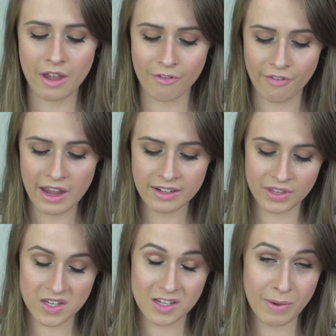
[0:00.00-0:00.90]
effect,
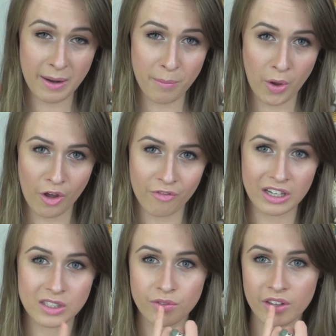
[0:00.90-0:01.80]
this has been
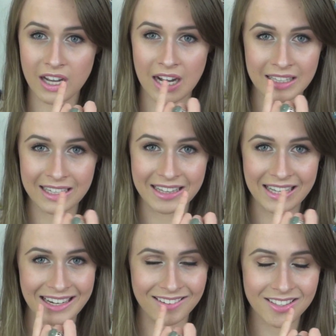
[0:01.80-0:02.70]
perfect for the colour in
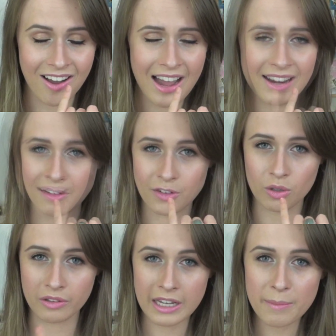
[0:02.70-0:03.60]
the inside of
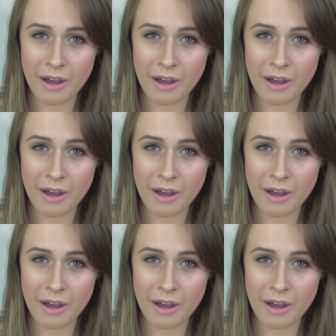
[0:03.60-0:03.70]
your lip.